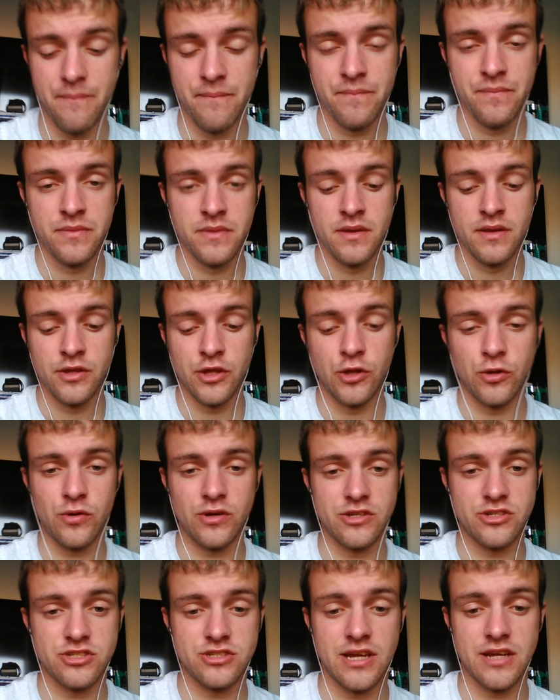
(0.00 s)
you look at his
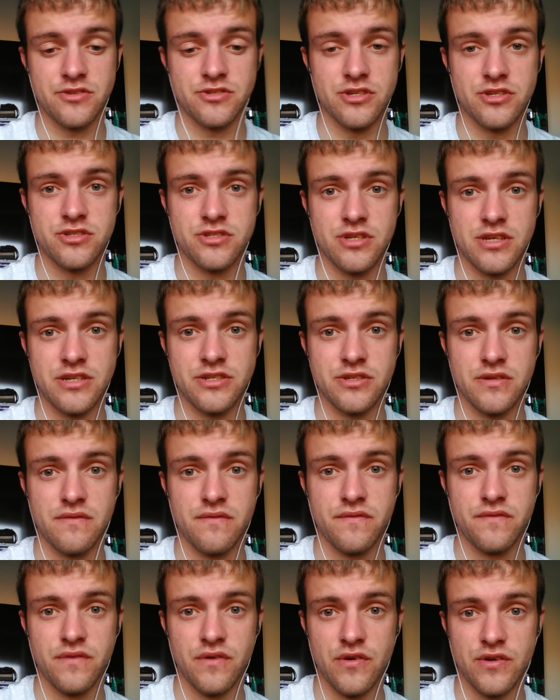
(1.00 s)
status season:
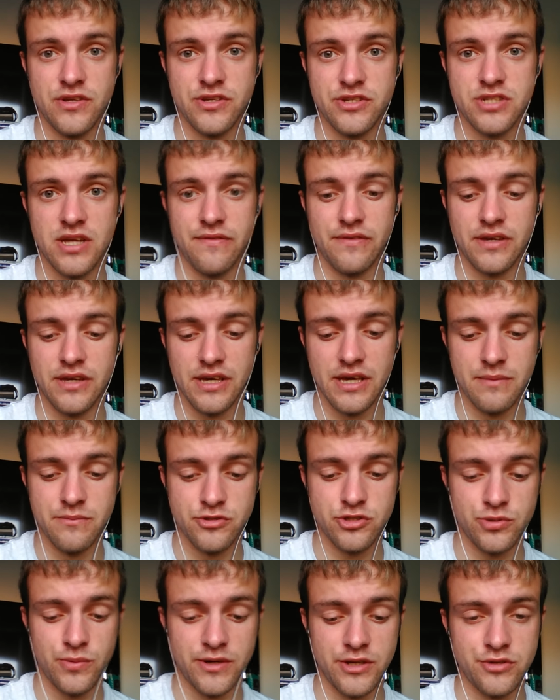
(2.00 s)
37 games,
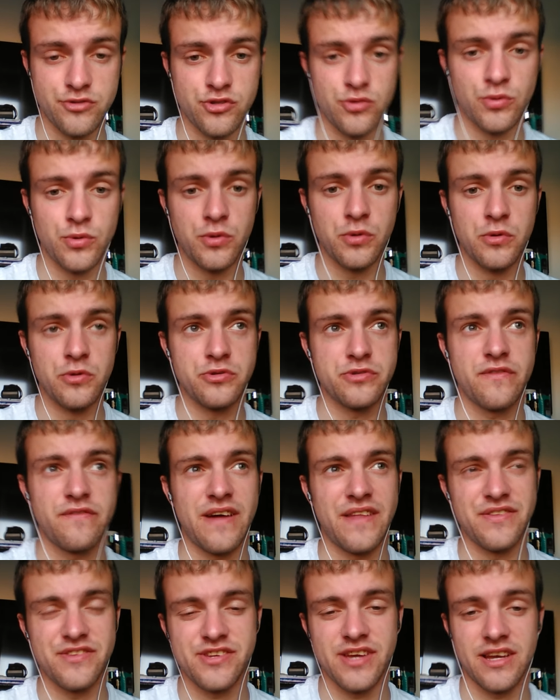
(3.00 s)
22 goals,
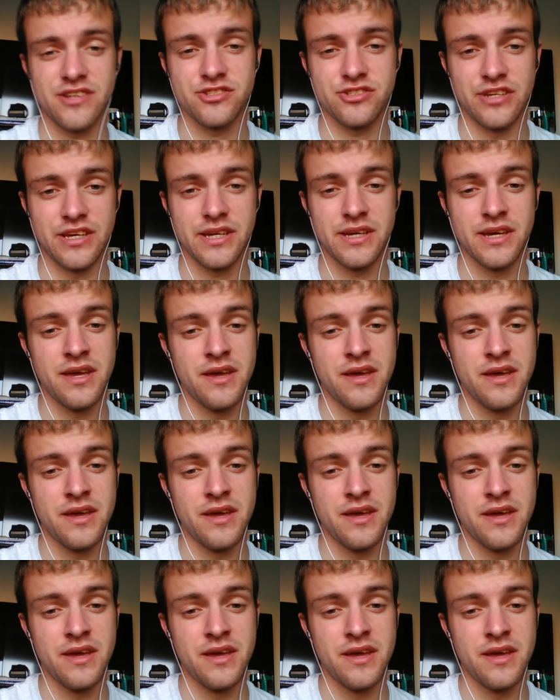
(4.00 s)
fantastic.